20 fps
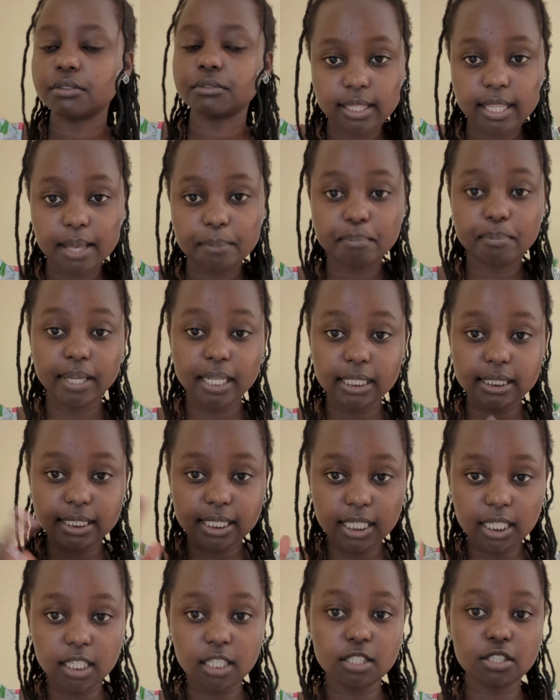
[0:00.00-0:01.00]
The
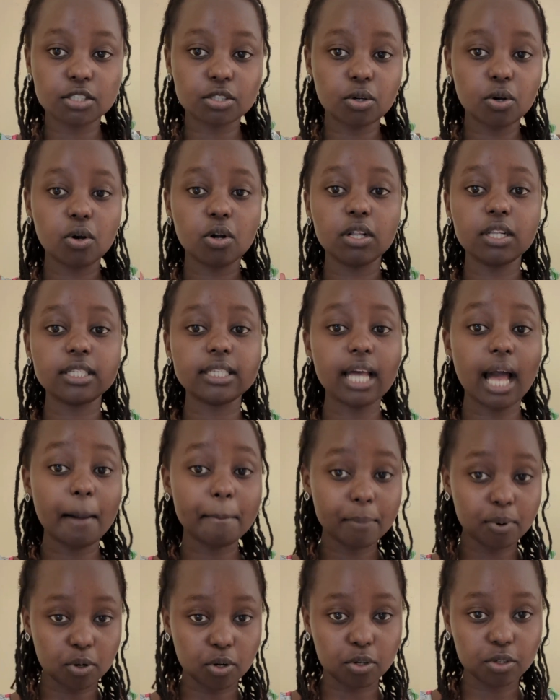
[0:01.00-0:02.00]
building is called
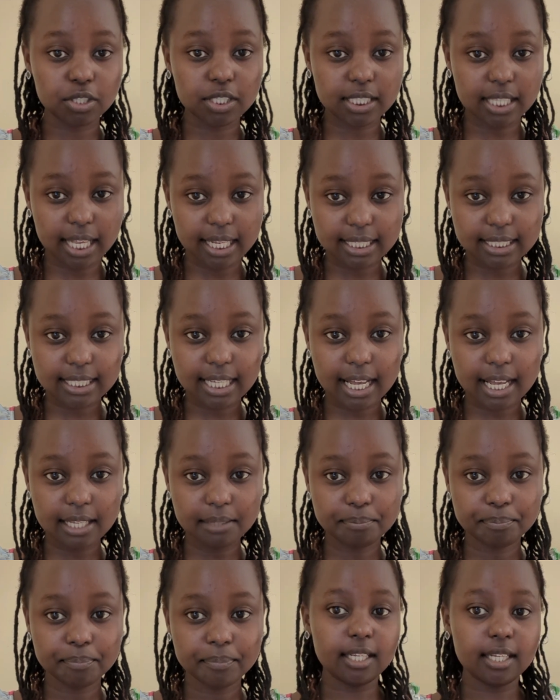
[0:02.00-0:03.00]
Apollo
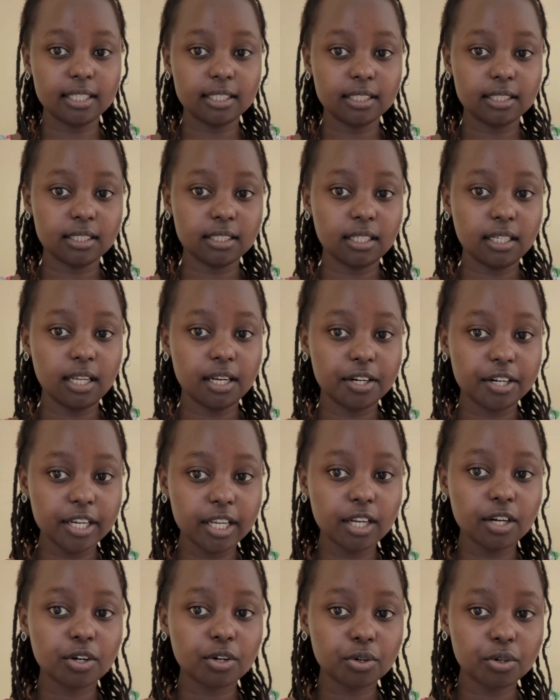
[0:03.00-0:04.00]
Center in
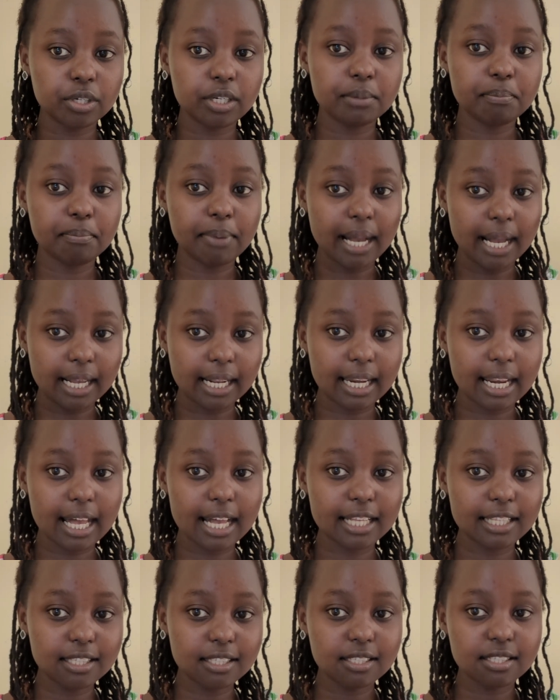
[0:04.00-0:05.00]
Ring Road,
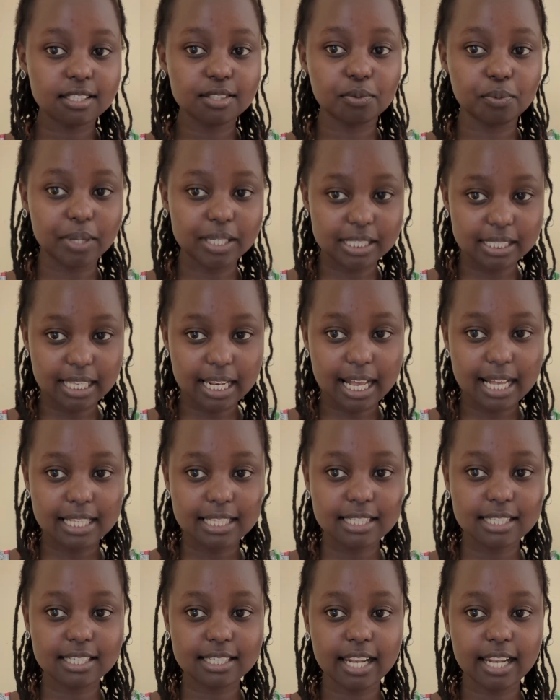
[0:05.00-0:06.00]
Parklands, Westlands,